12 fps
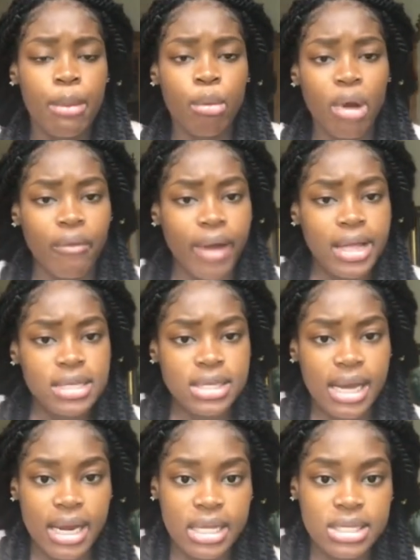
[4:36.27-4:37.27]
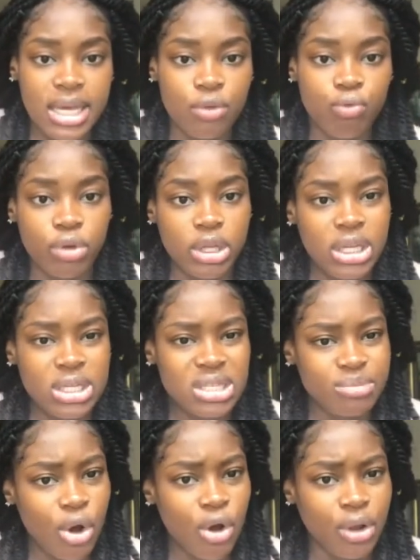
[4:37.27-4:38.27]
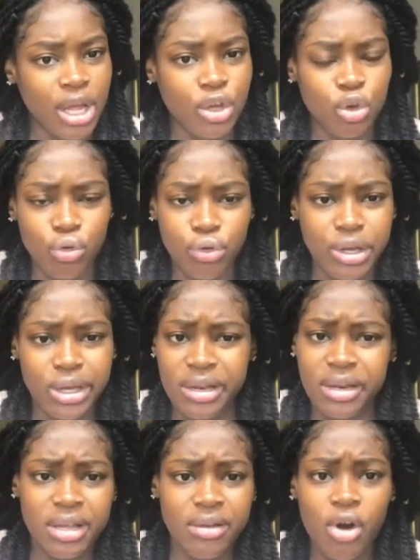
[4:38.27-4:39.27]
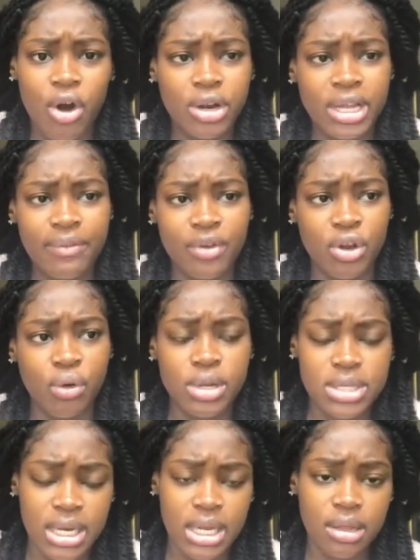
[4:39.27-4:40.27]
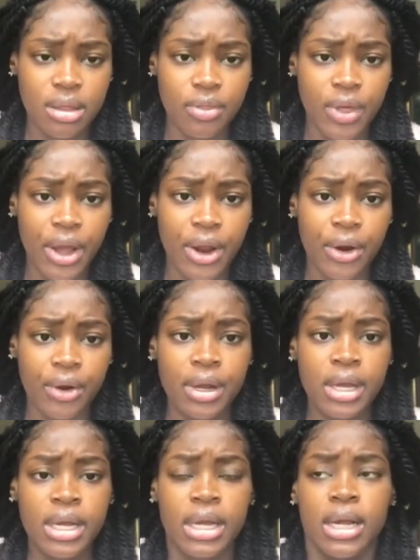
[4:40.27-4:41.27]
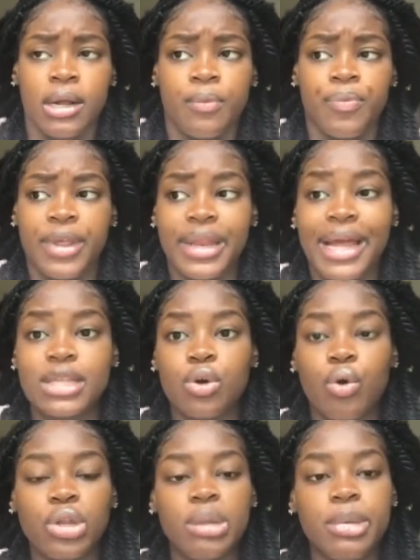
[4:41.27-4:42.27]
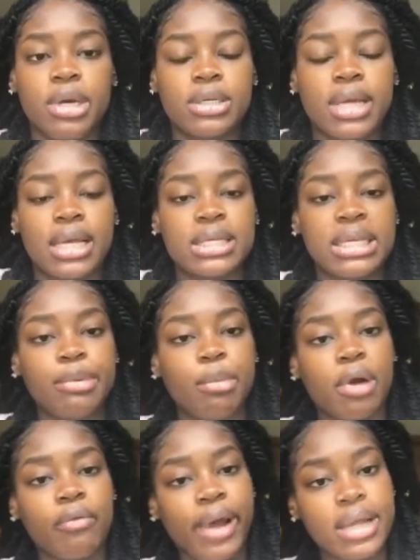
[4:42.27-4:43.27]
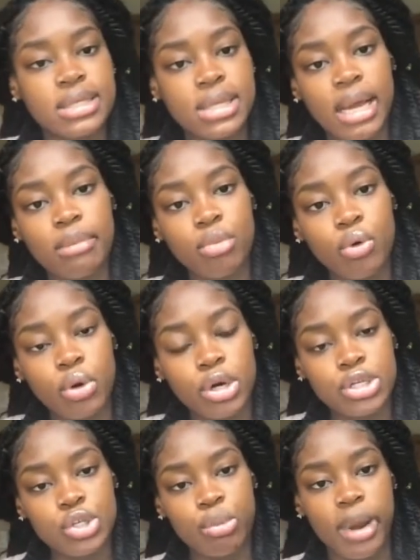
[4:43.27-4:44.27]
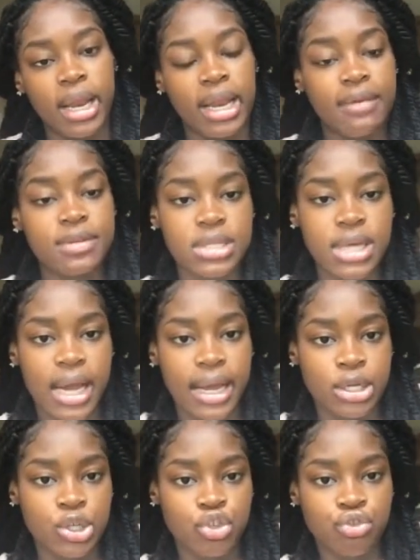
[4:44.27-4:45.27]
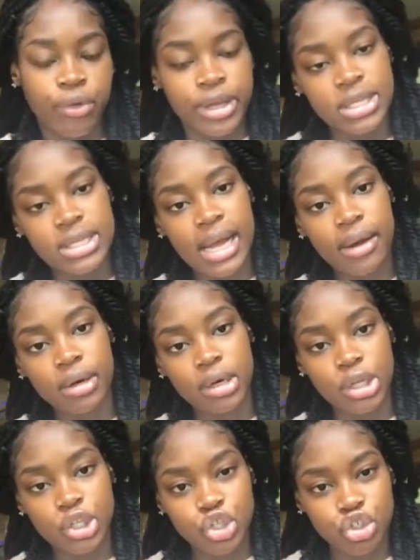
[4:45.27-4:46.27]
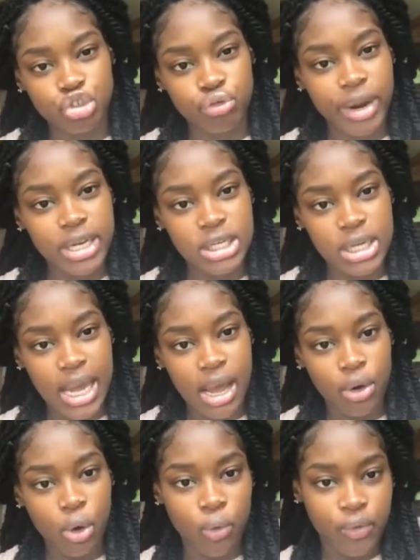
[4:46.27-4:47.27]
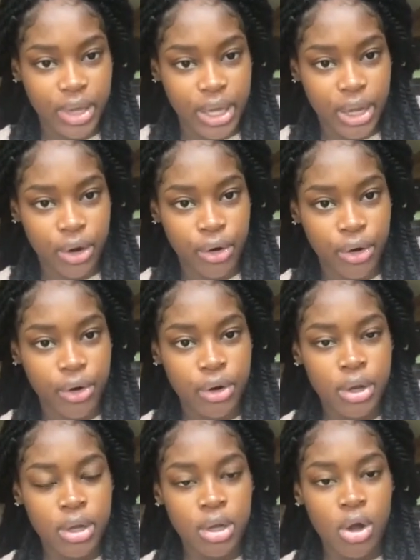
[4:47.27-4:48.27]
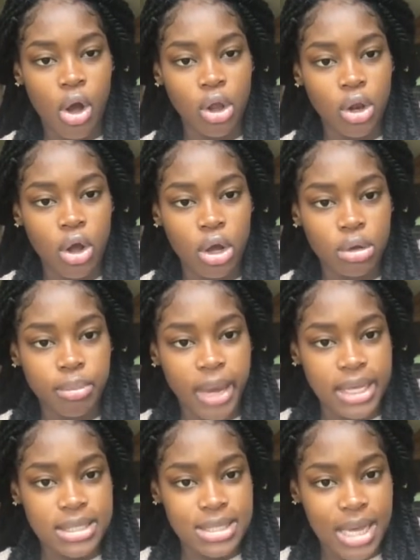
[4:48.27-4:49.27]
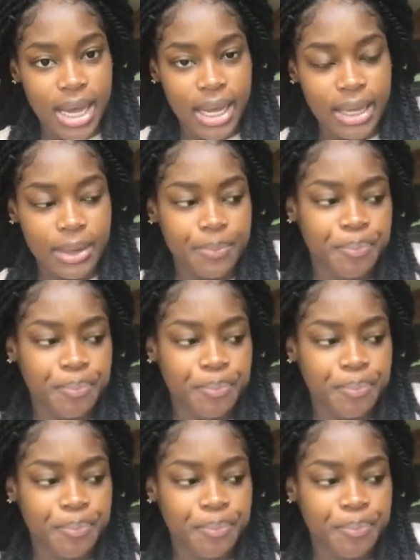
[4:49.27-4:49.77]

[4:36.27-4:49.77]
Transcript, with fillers: On my right side, it's like really small. Like you, you hardly even notice anything there. And that's only because I sleep on my right side more, so my left side is stressed out and it's stretching out over here along my side.